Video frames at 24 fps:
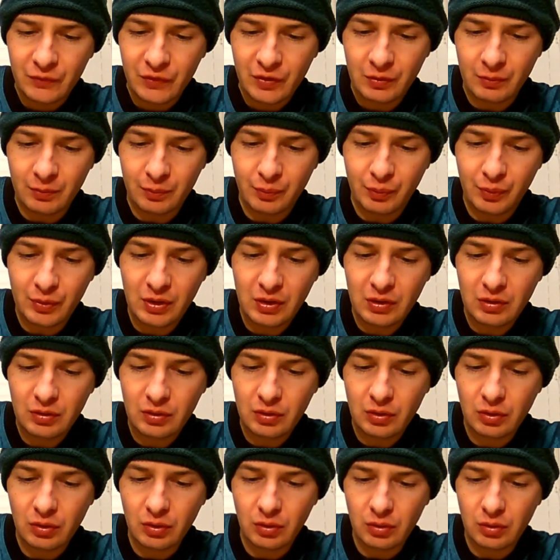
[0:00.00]
the bean
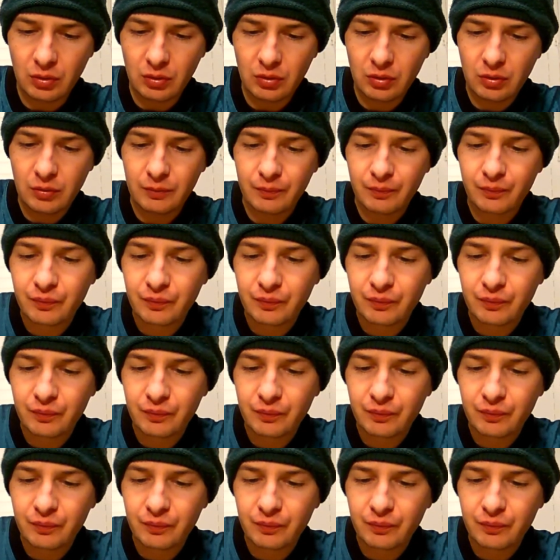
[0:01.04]
curd.